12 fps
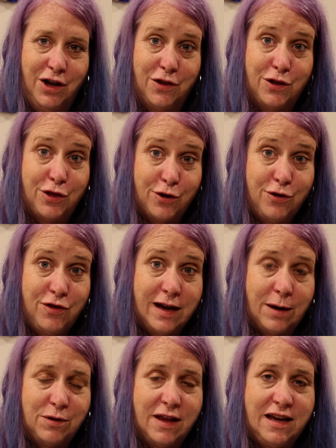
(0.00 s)
The third thing I
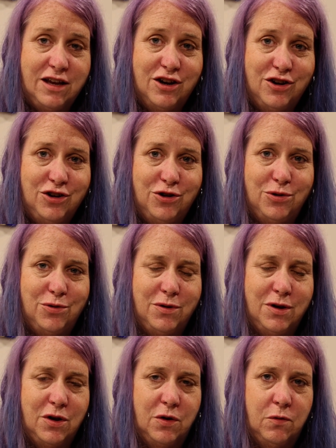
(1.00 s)
would like you to do
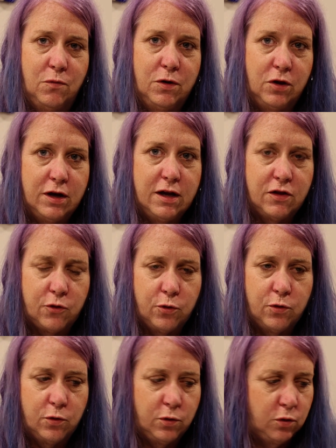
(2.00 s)
when looking
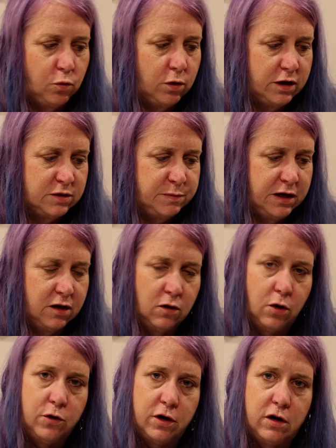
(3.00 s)
through what is being
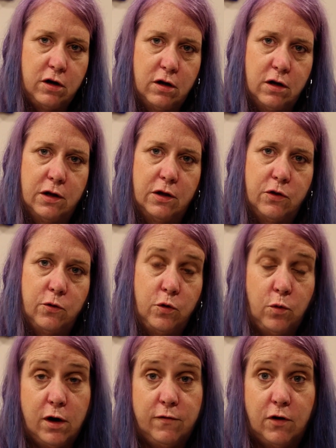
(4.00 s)
loaded through the
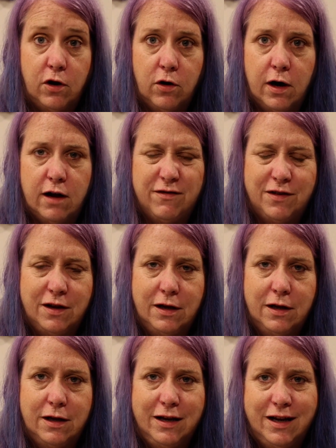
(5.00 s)
waterfall graph
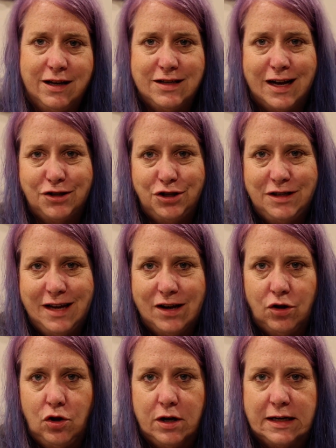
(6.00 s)
is actually take a
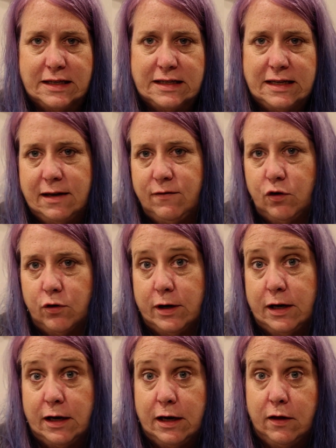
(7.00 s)
look and see if you're
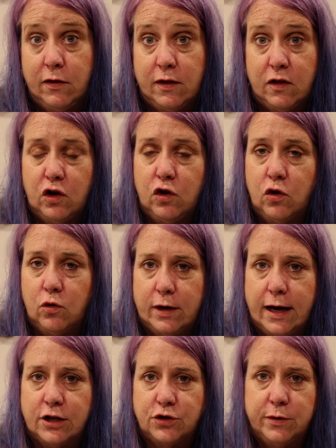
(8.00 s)
getting anything that you don't
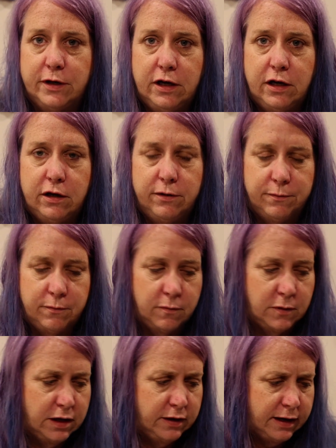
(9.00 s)
actually need.
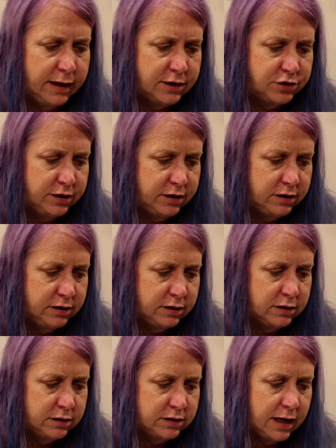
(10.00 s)
And that actually
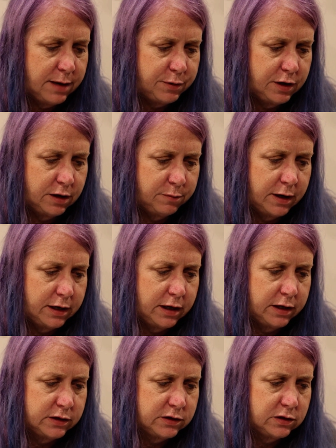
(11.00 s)
is happening in my
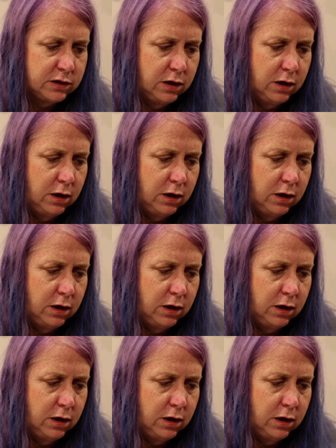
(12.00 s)
case.